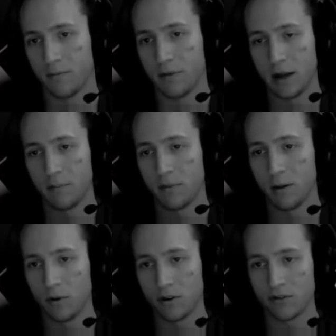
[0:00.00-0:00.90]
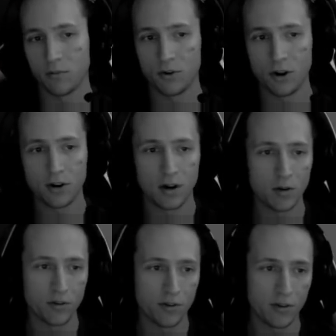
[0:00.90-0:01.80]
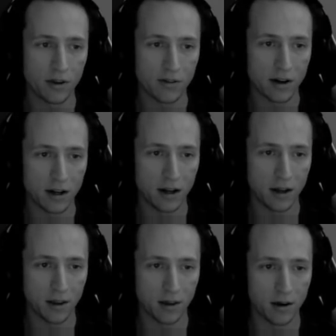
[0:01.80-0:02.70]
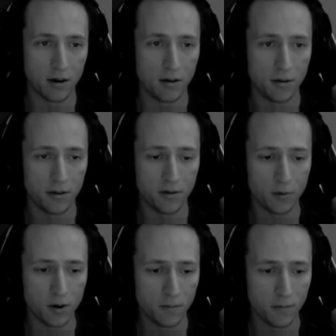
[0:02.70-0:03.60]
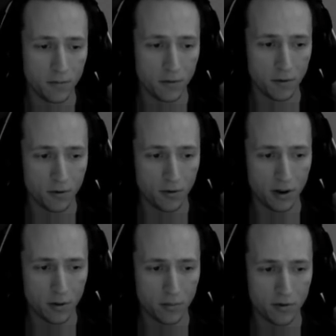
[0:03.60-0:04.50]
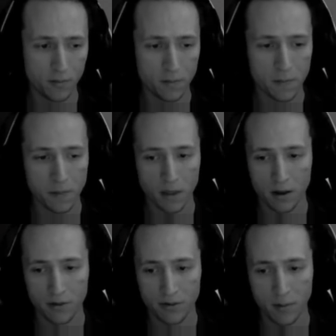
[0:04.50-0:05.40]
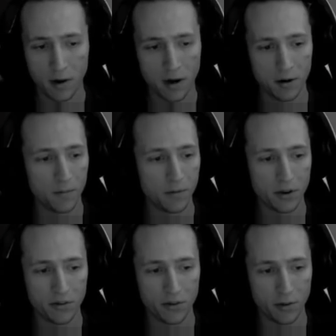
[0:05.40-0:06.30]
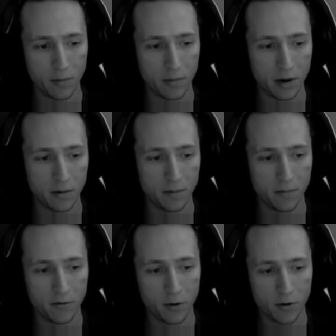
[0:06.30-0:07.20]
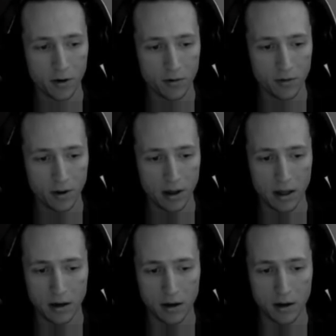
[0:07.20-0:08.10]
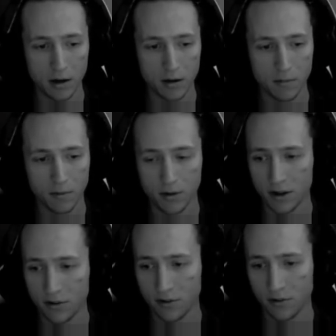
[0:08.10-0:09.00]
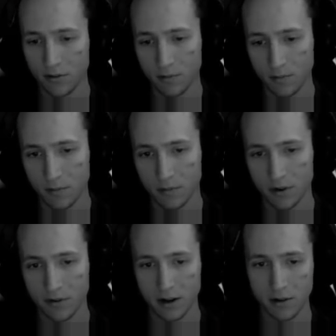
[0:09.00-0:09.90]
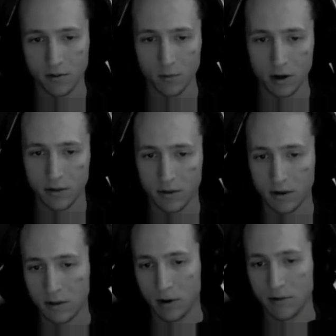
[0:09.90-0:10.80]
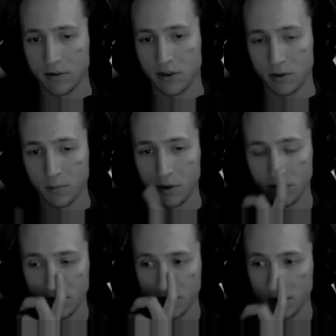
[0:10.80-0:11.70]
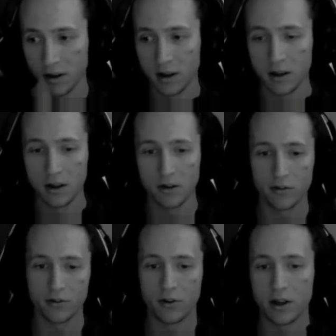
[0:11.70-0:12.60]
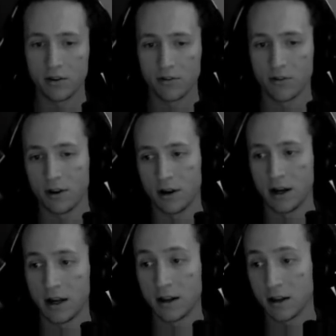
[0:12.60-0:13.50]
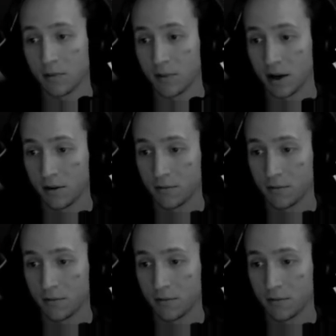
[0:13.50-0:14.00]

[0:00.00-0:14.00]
empty with just some tree crowns, exactly like this one, treetops. Same here, just some foreground and grass, just like this one, and we have the centerpiece here. So that's I had that in mind.